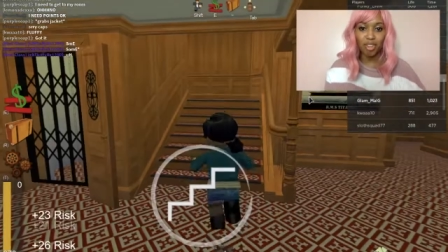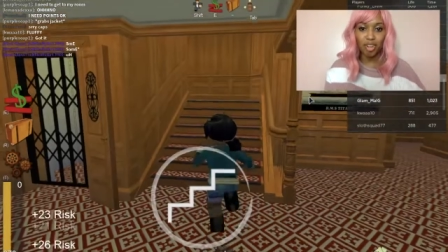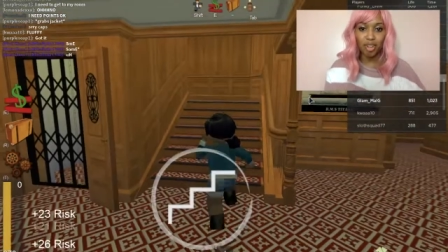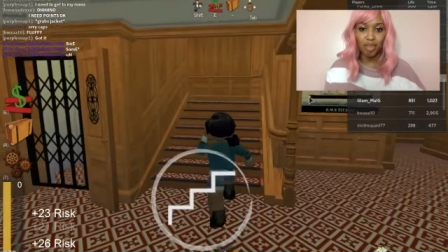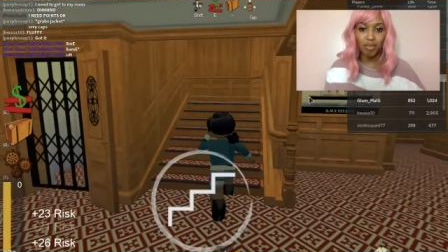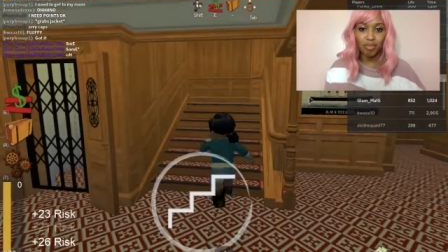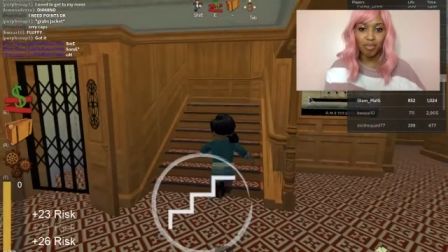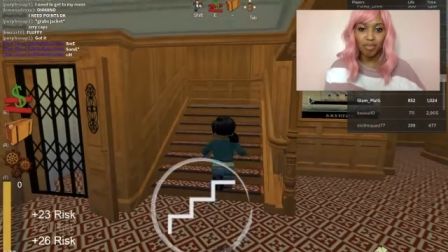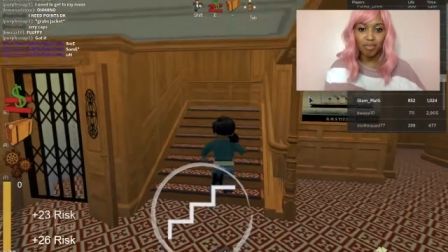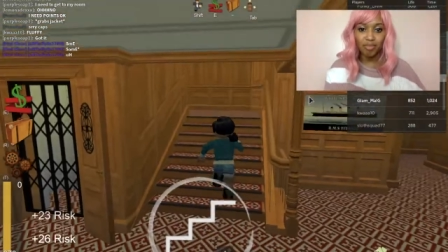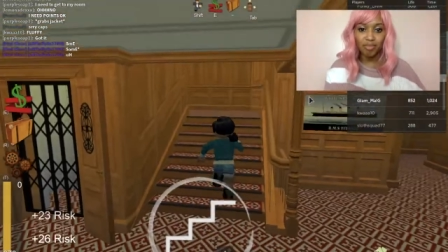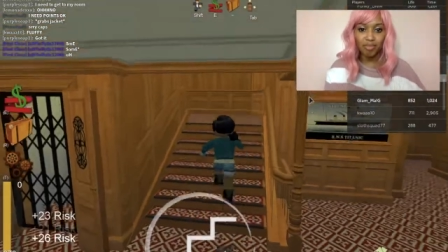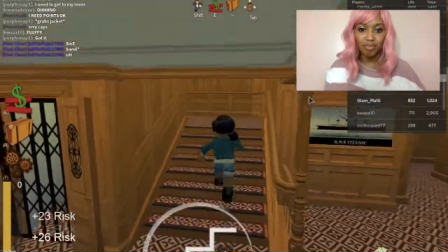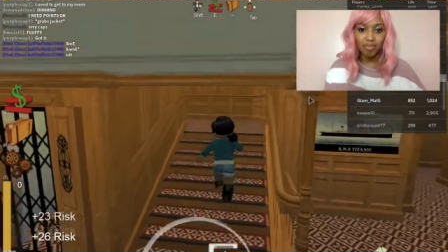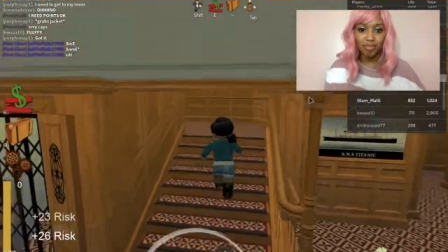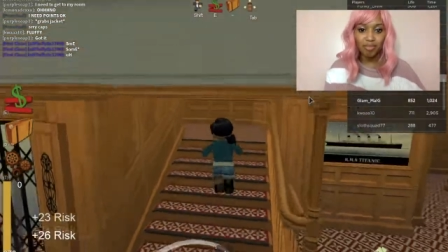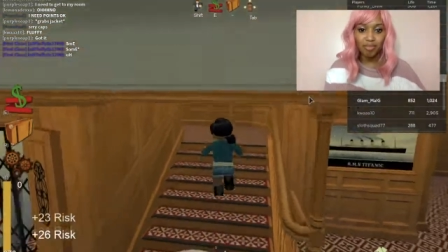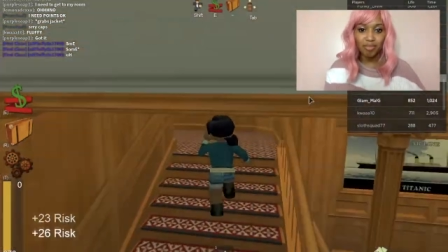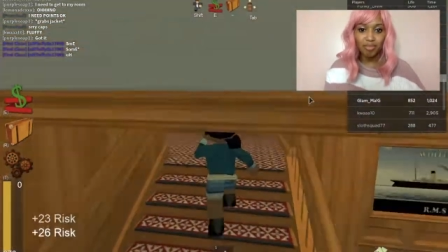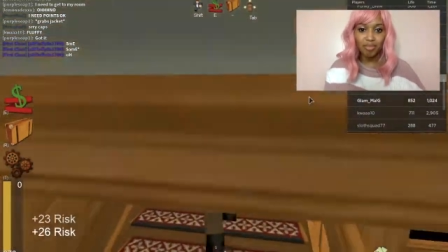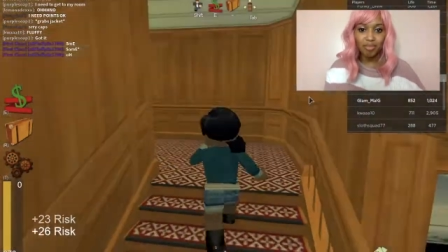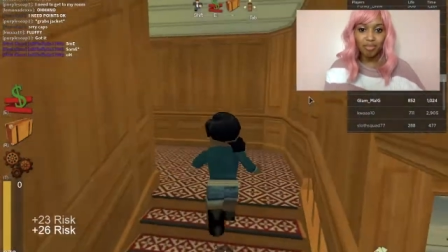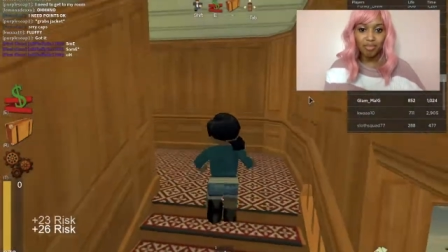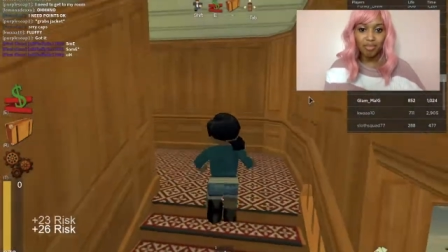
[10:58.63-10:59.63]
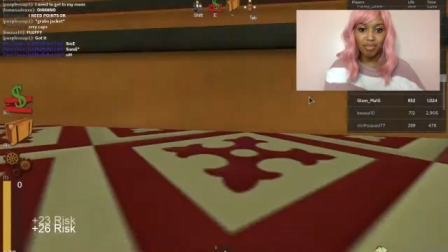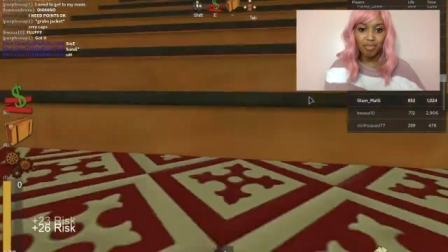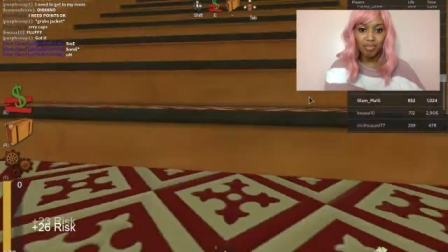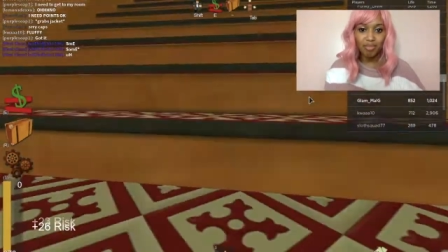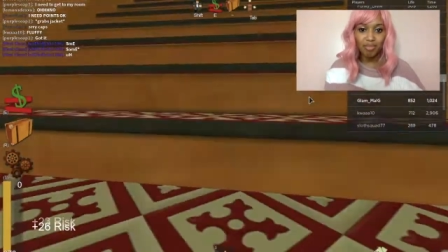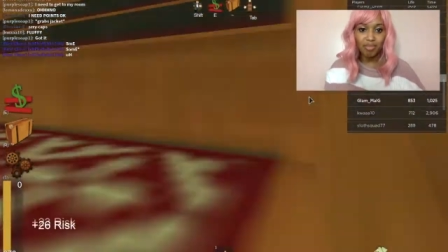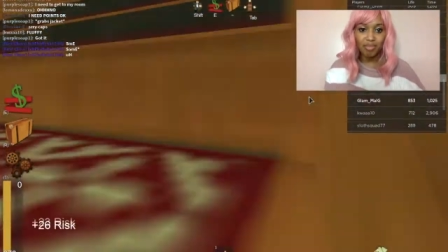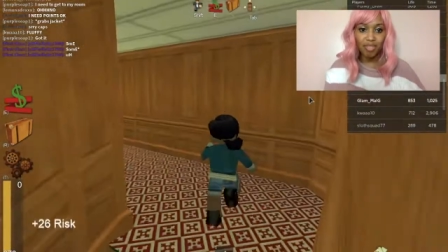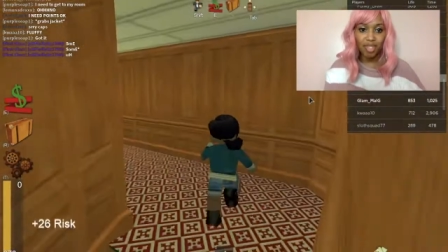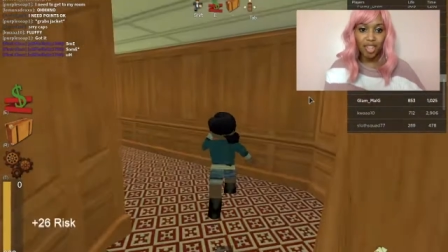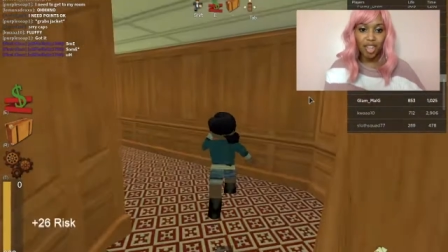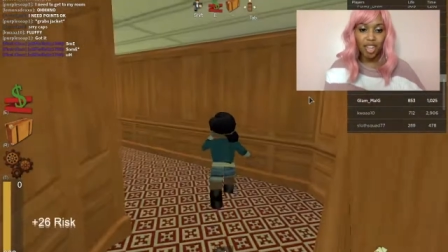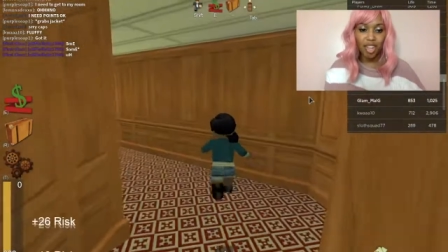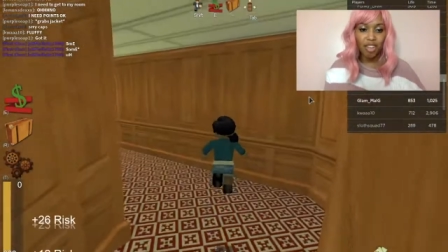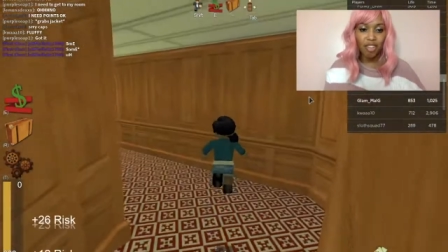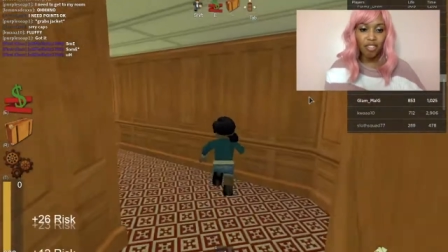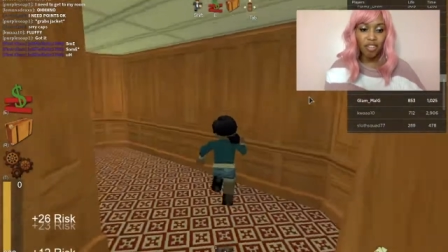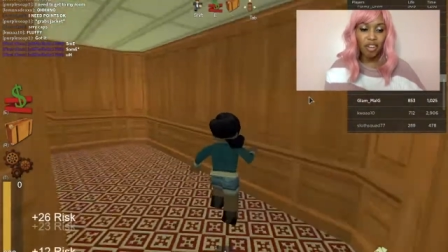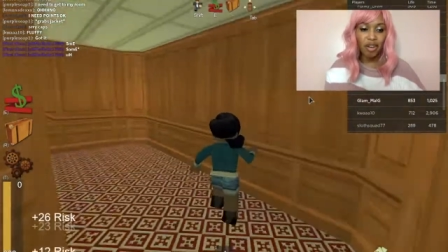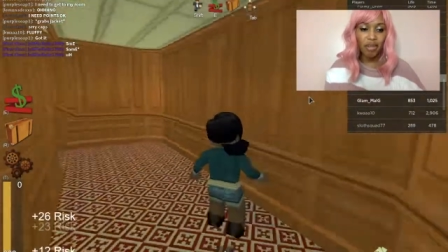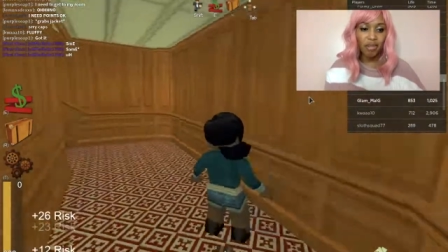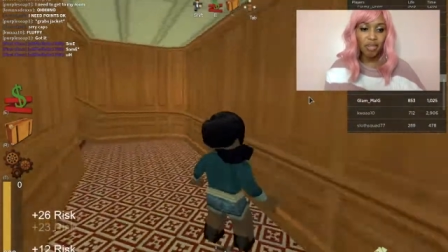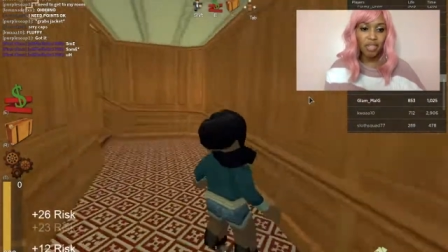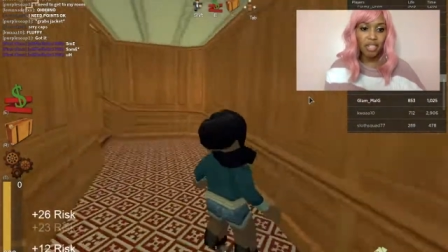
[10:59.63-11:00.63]
Huh? You
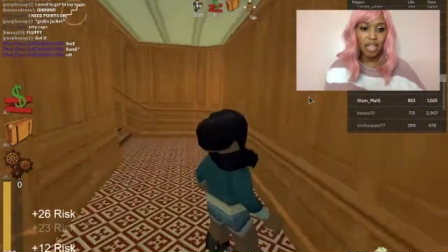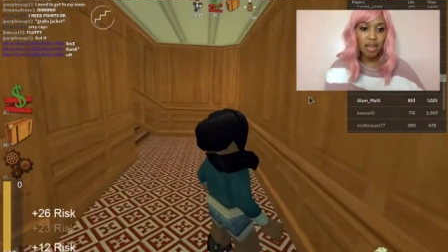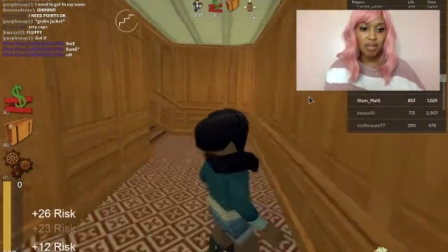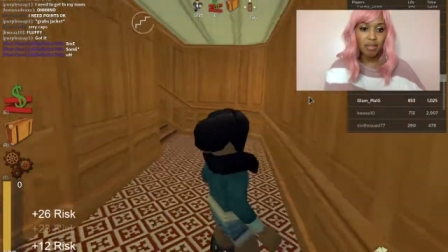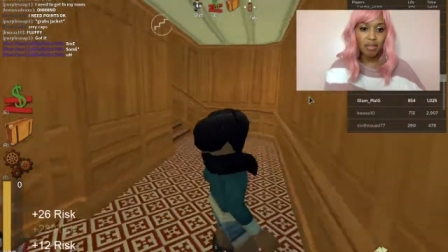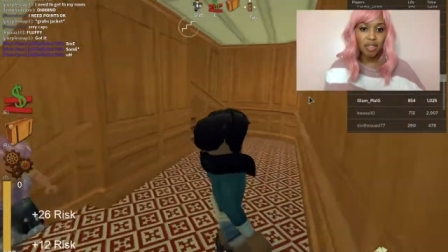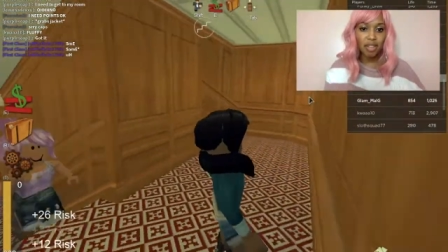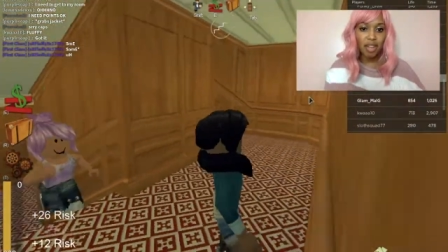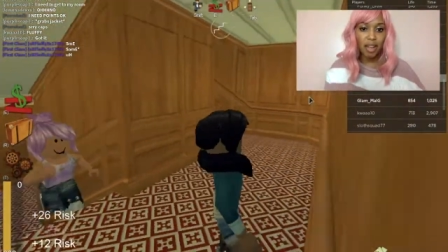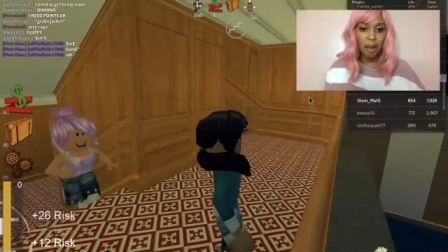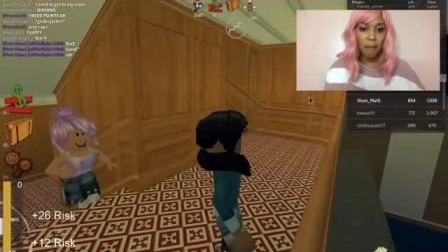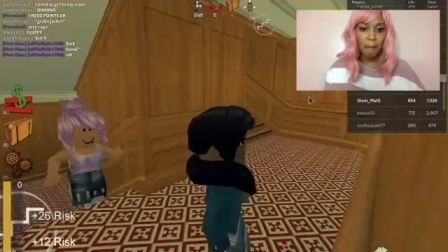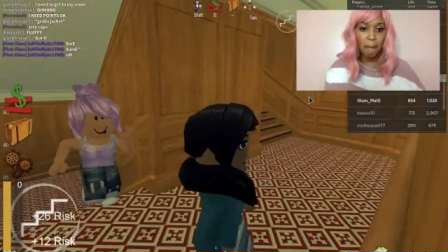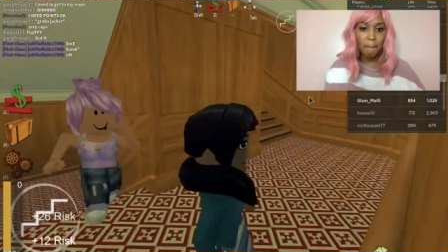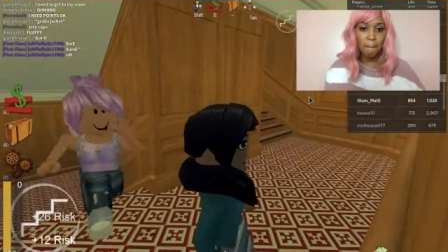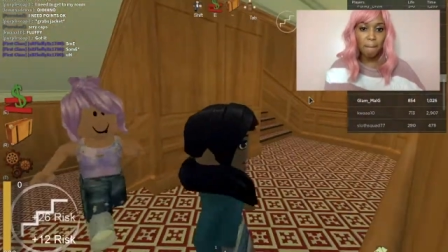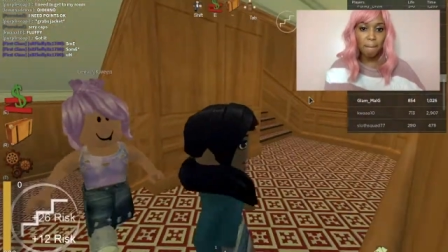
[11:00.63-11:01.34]
went up the steps. Okay.